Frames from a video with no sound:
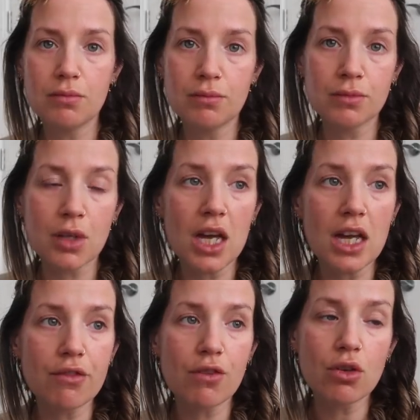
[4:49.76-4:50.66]
I
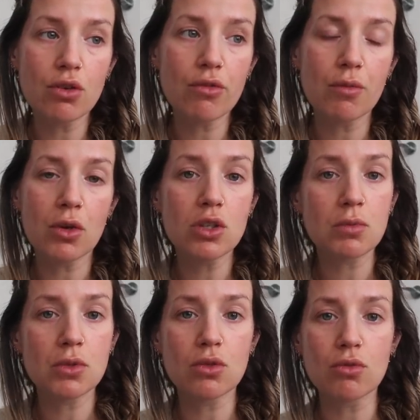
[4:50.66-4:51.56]
had a phone call from the
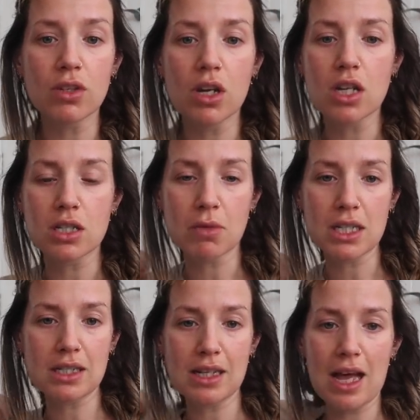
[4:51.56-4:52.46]
hospital regarding
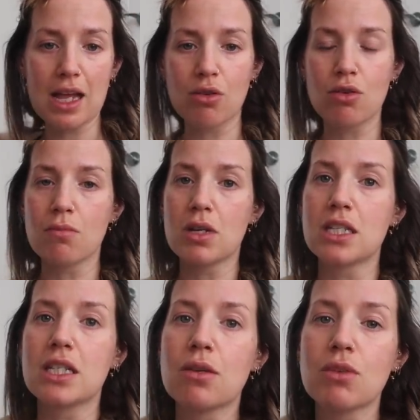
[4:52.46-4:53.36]
my scan on
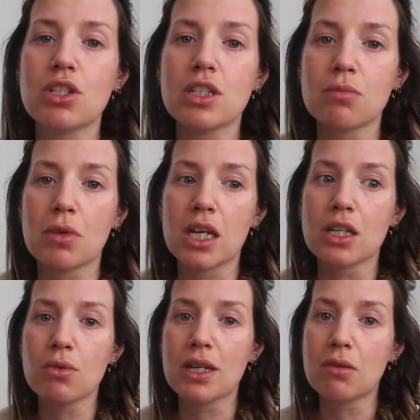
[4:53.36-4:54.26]
Monday, which is my
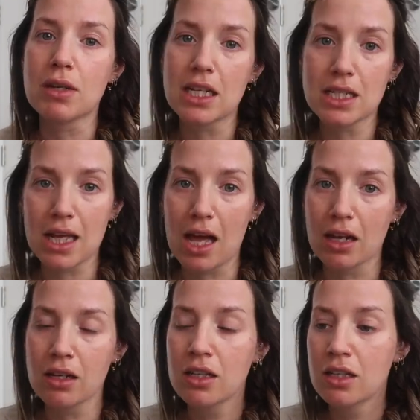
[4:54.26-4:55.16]
twenty week
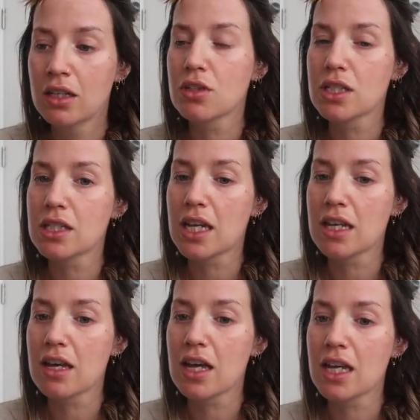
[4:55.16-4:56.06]
scan, to
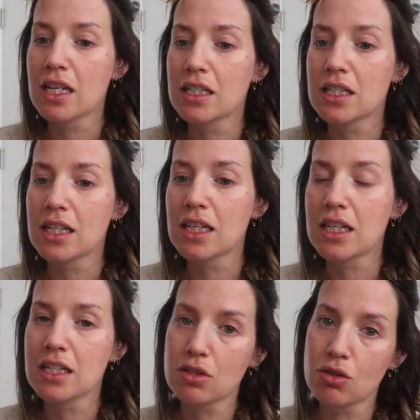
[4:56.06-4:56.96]
say that
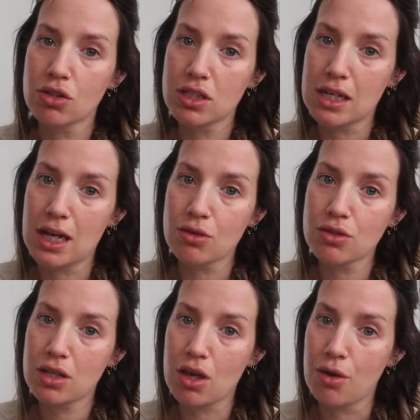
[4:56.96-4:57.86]
Hainsley is not
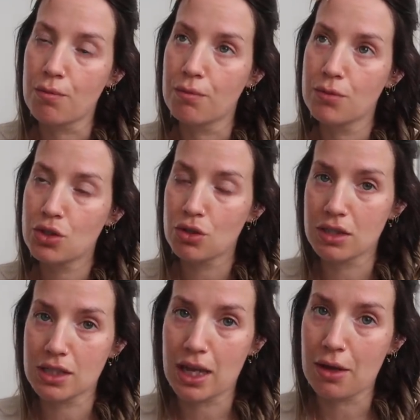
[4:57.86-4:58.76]
allowed to come to
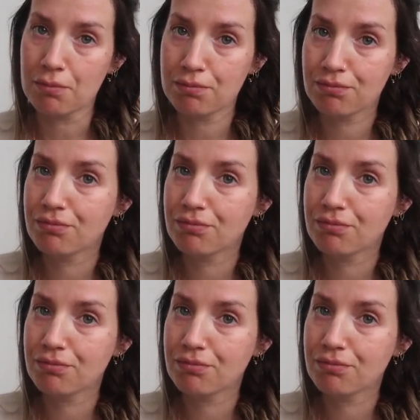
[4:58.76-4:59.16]
the scan.